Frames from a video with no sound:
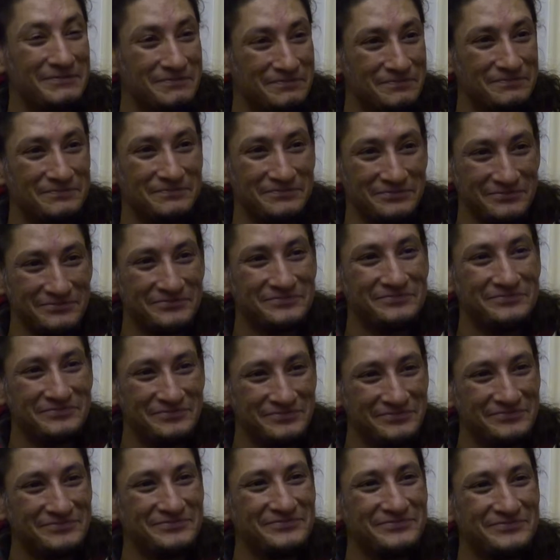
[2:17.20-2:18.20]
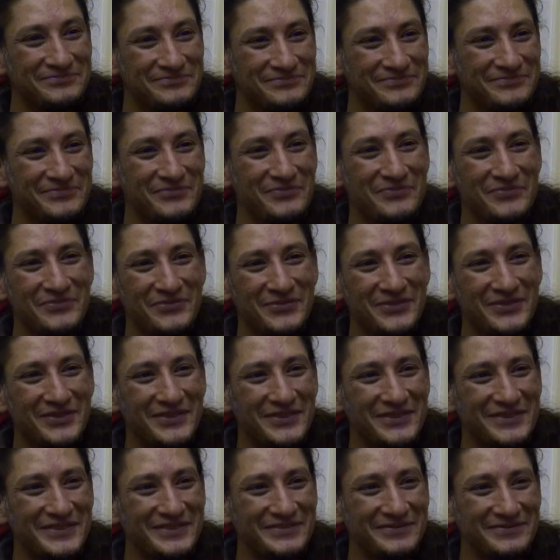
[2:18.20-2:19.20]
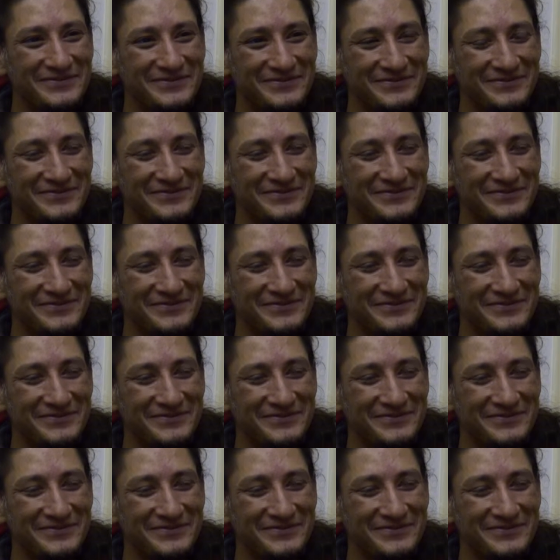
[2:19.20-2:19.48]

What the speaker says: Oh, I see. And